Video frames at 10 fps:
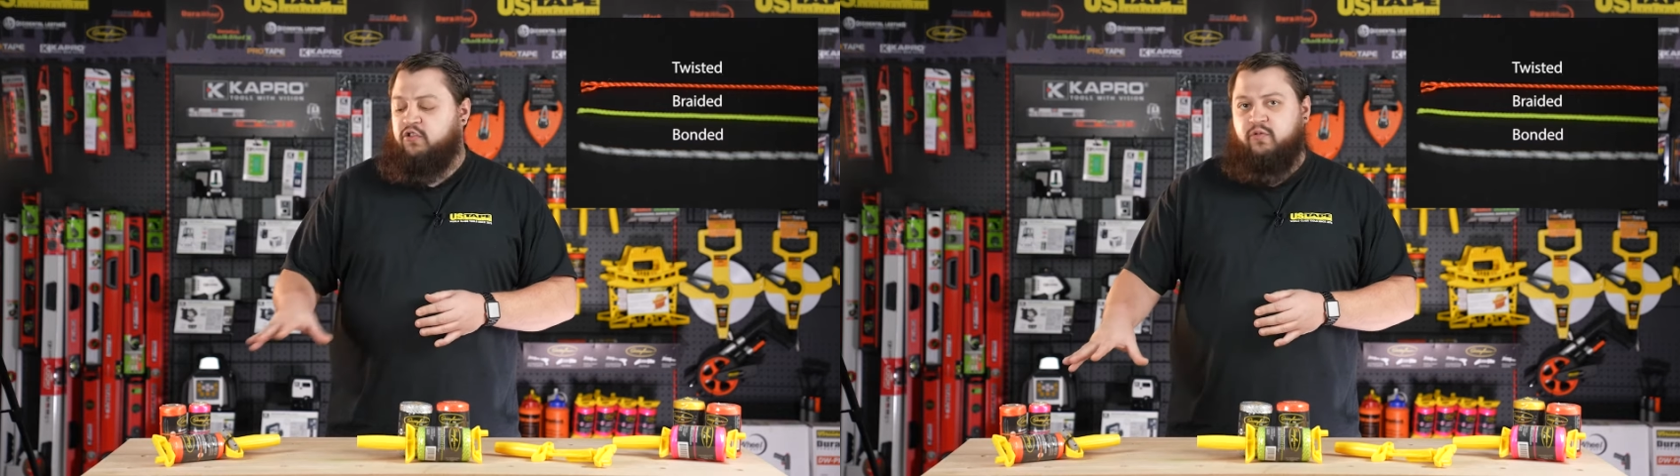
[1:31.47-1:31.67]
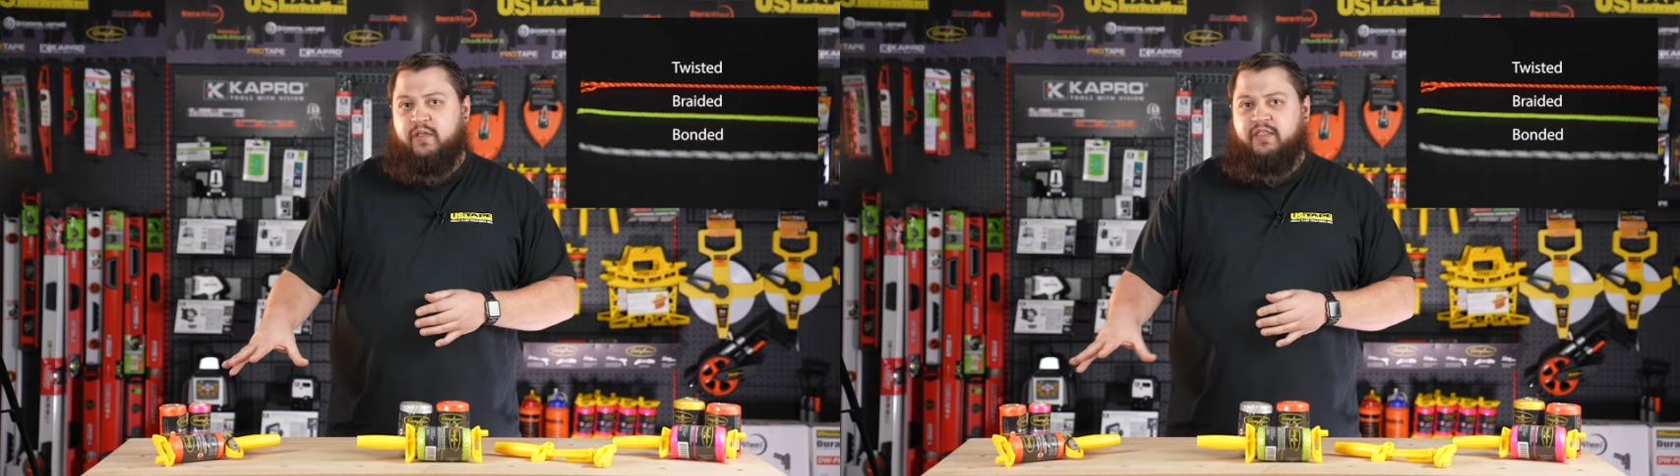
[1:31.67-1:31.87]

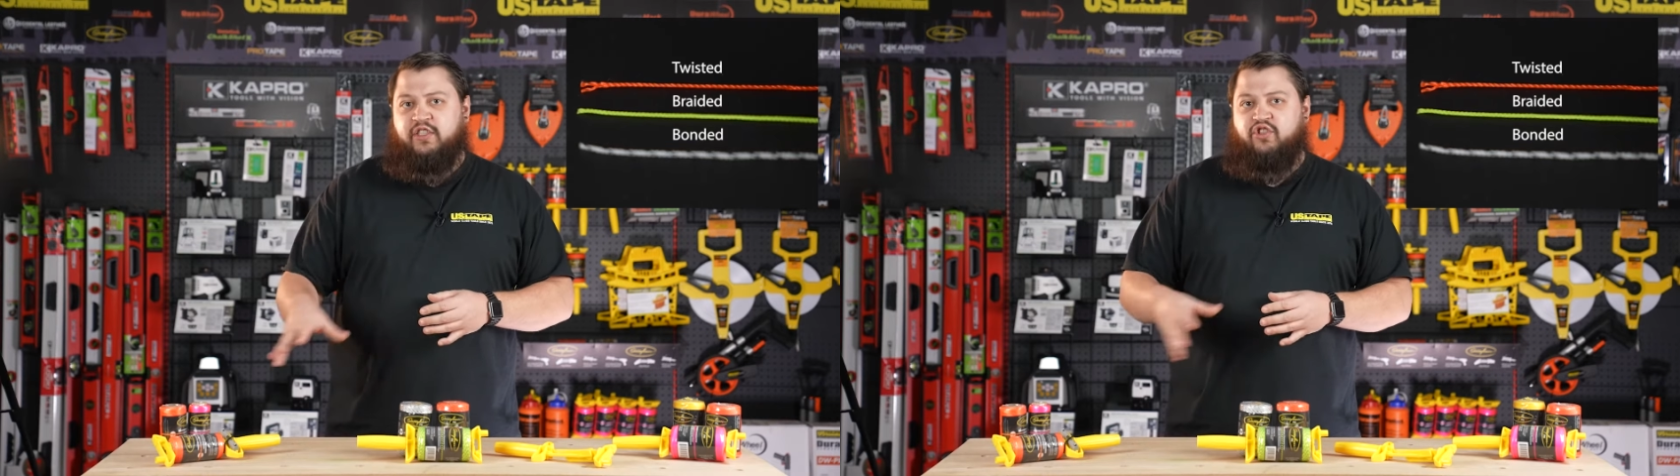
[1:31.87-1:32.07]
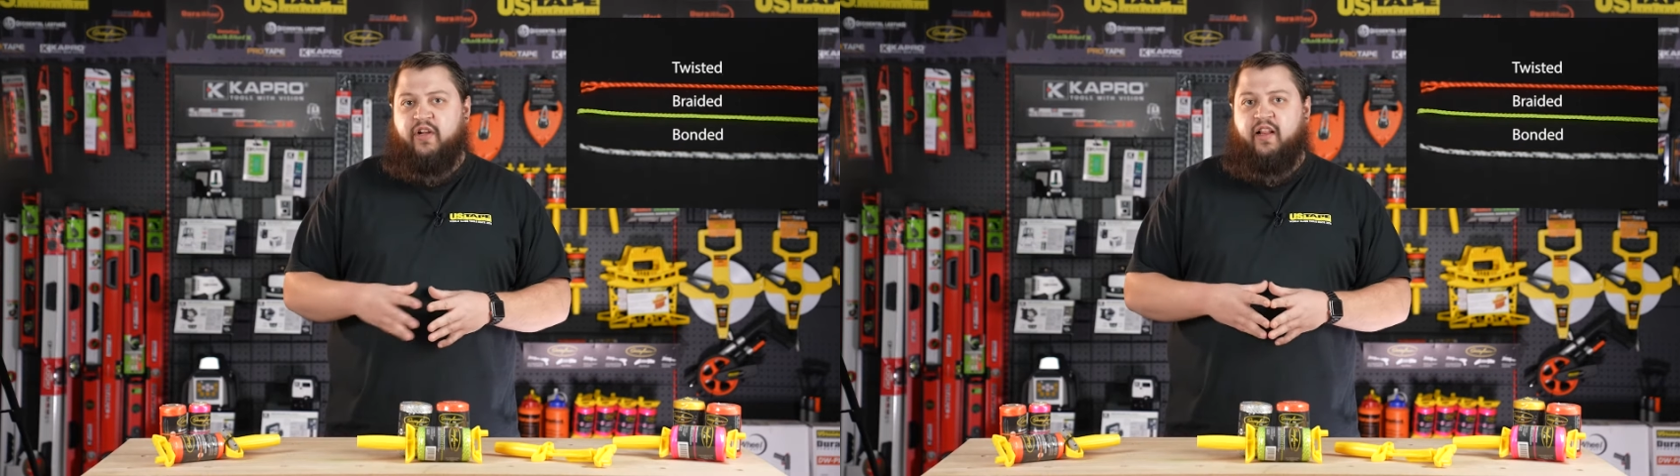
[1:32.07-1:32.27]
Twisted
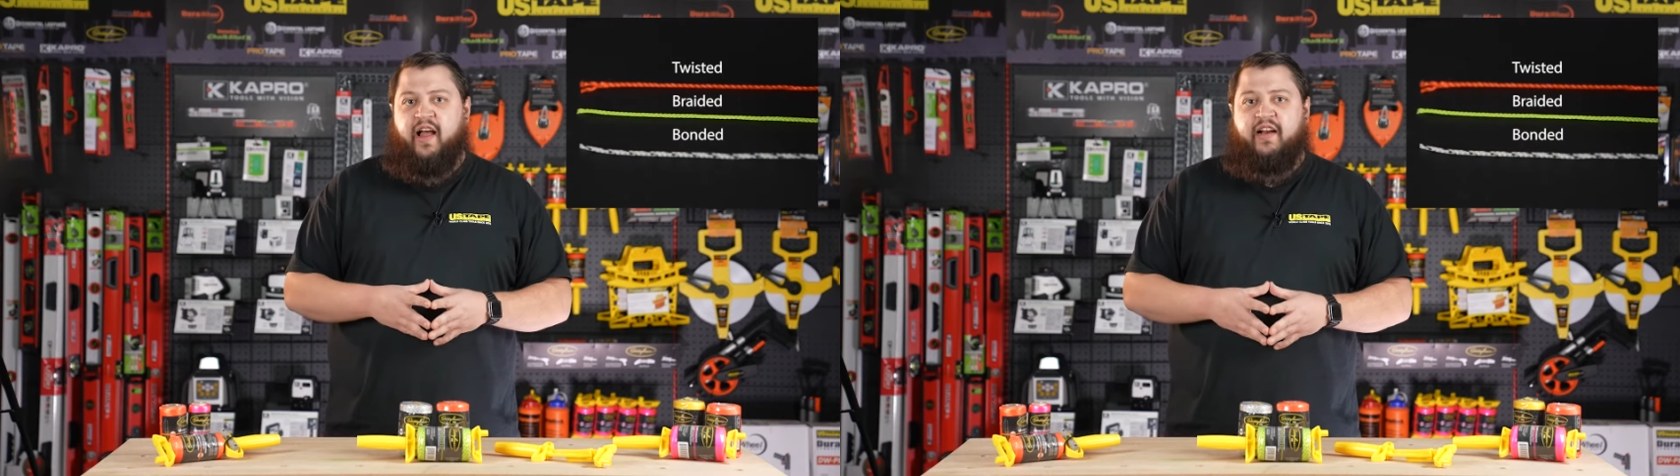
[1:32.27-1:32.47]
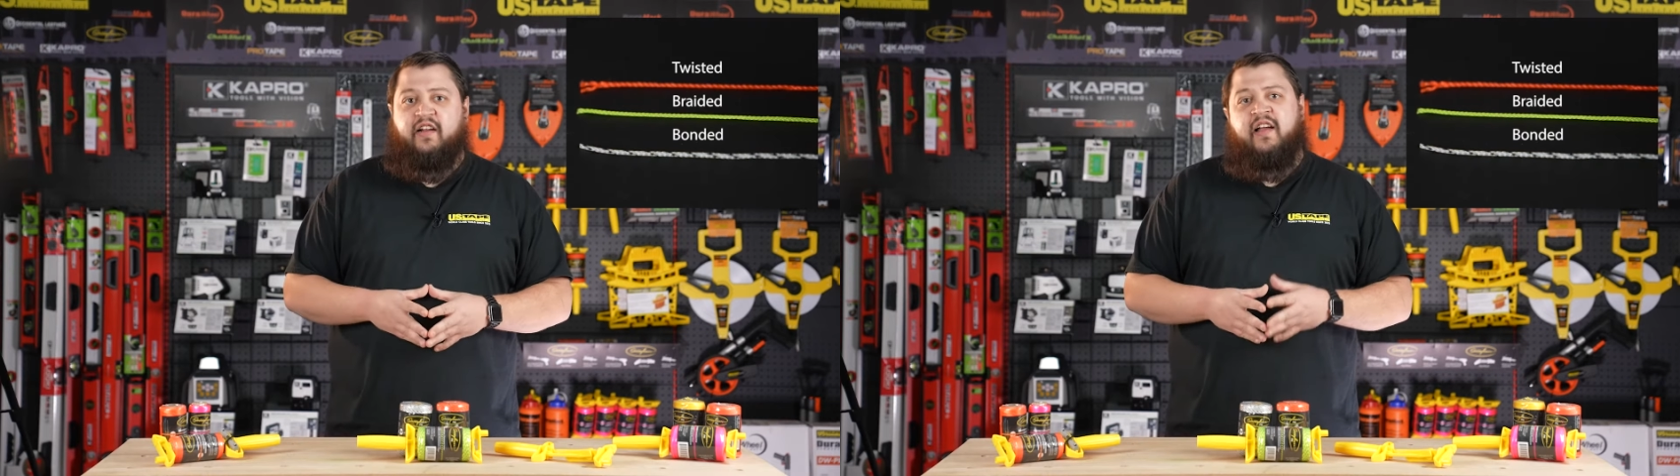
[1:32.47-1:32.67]

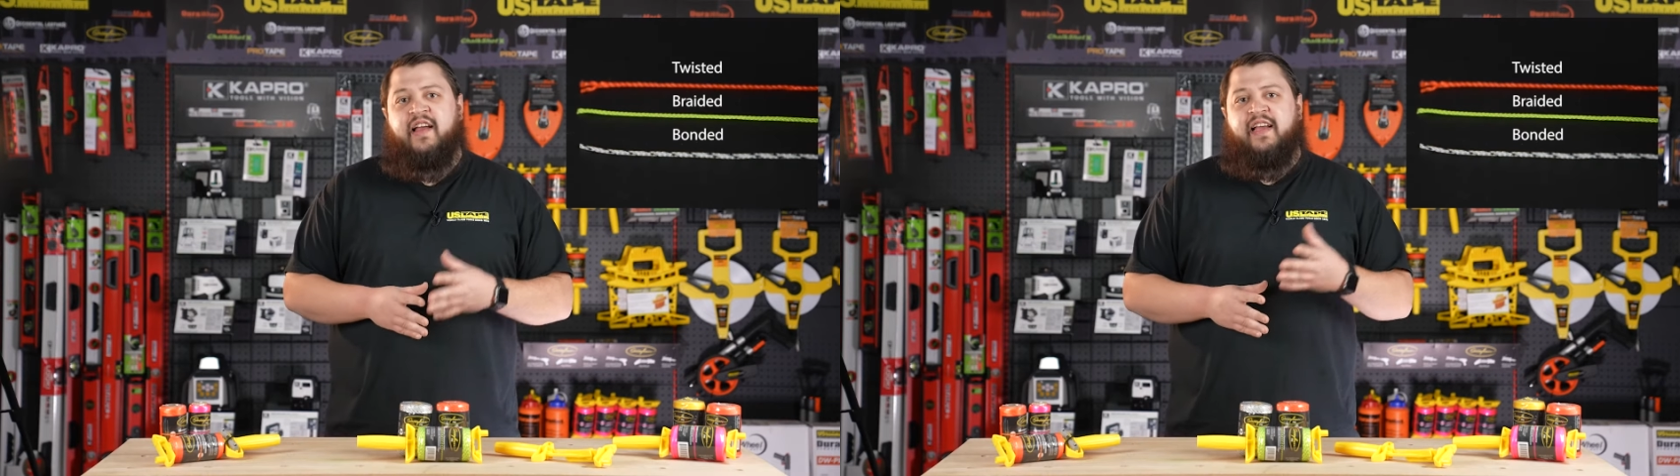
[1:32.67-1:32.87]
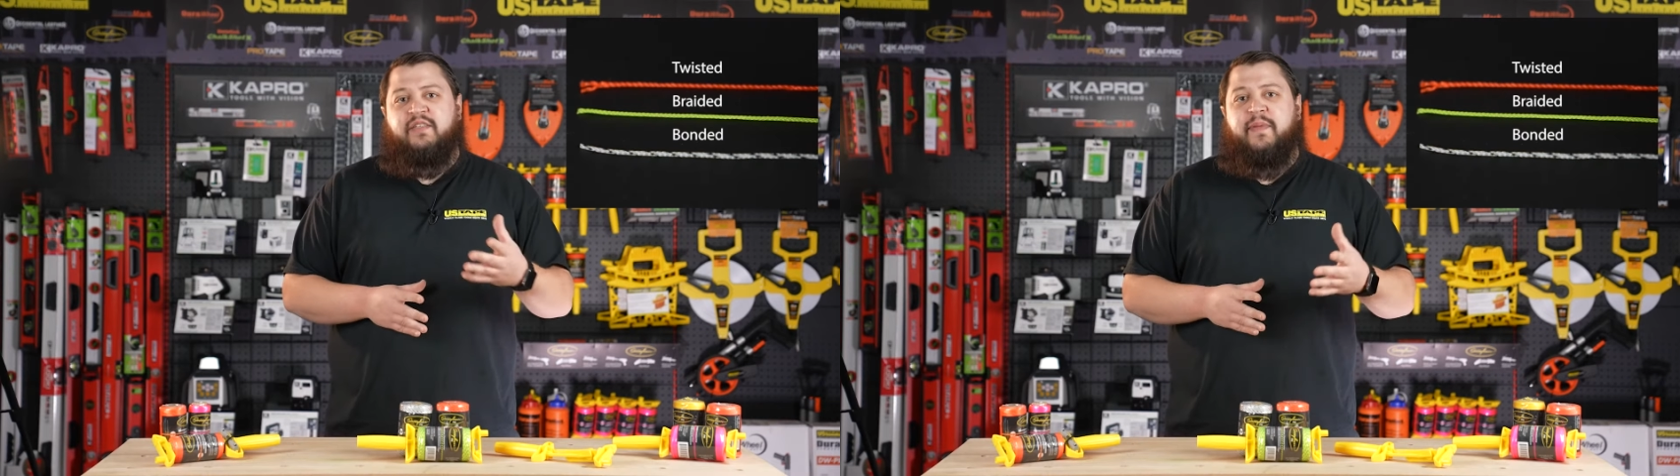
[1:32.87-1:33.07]
Stringliner
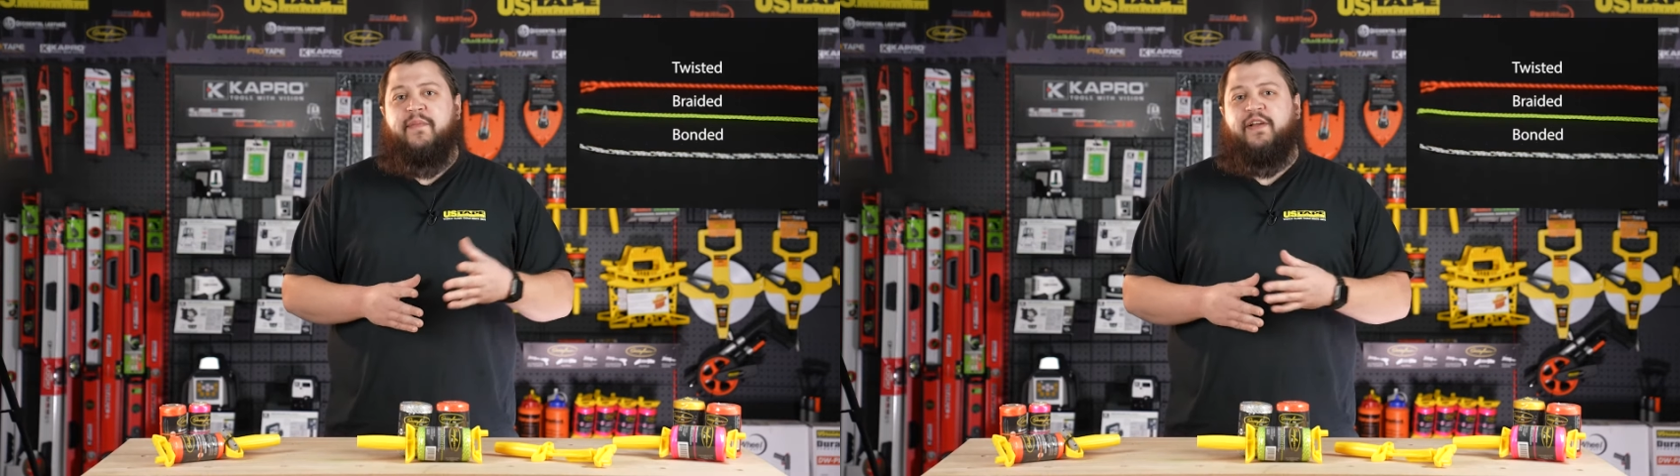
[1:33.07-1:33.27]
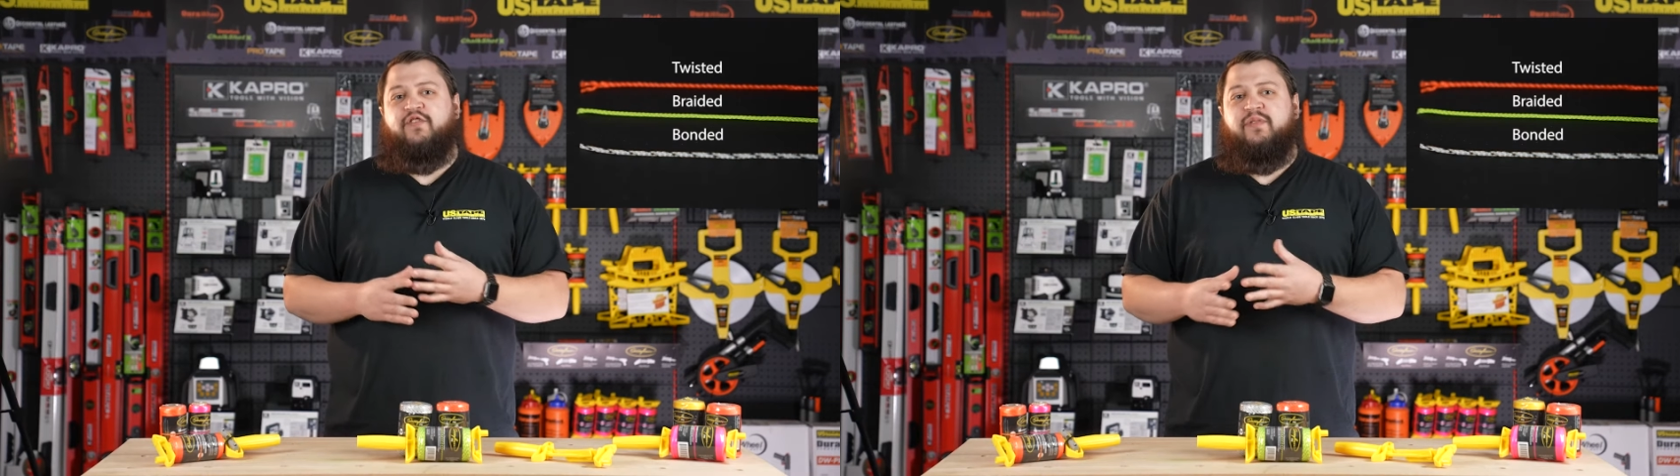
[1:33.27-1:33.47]
is made
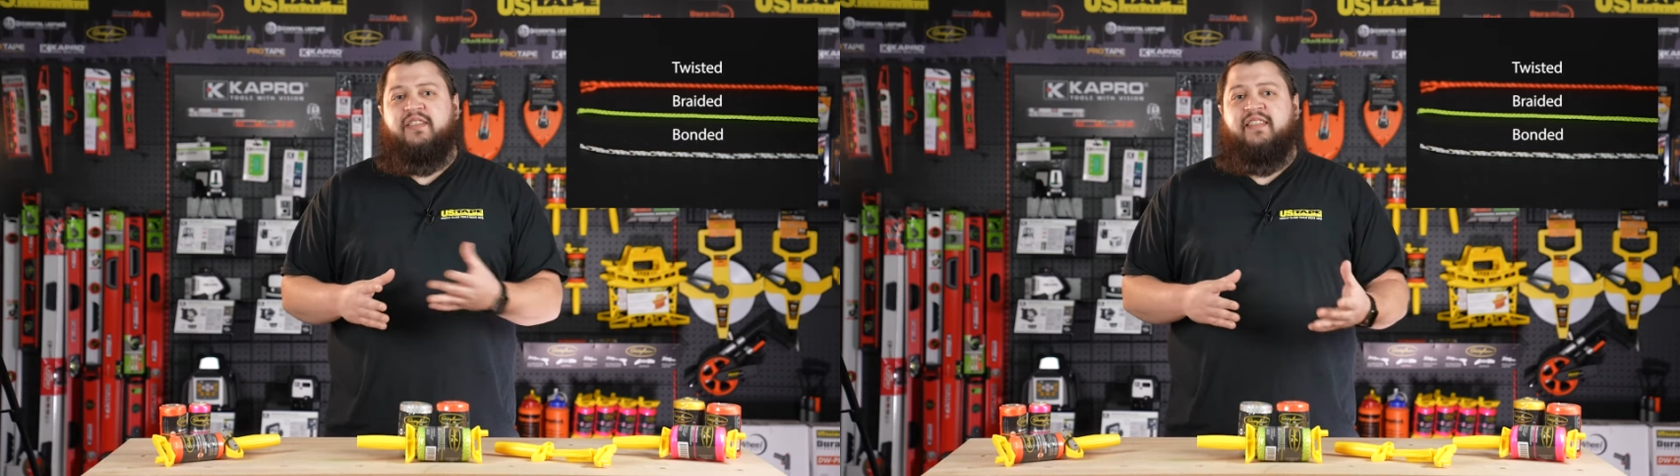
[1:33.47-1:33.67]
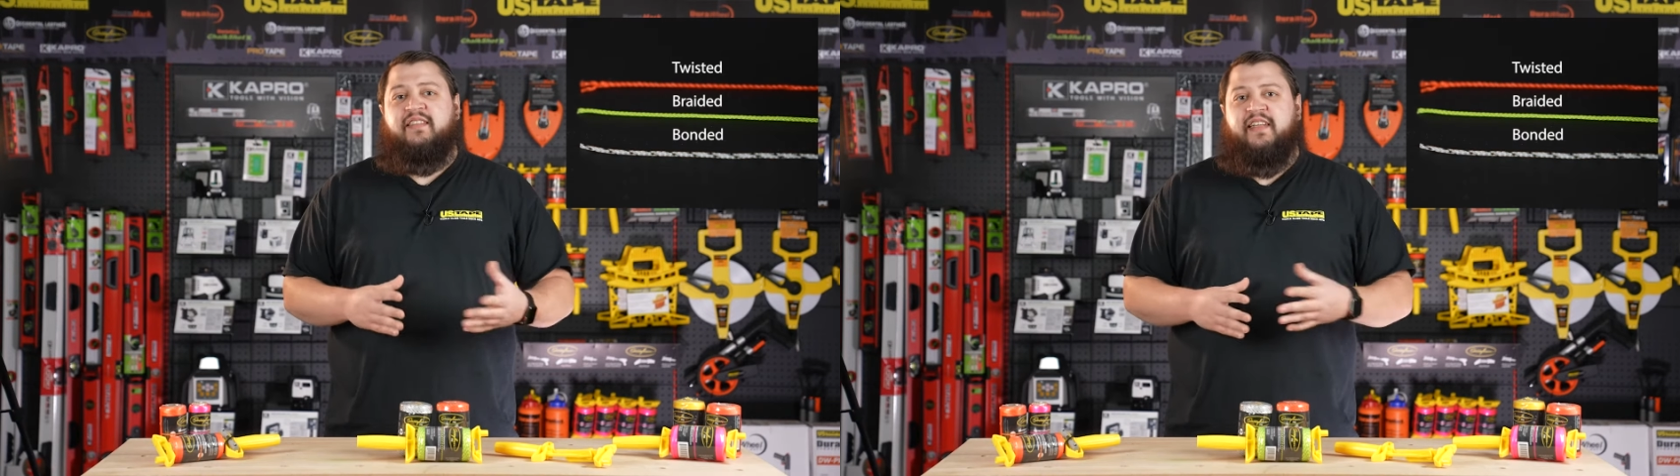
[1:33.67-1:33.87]
by twisting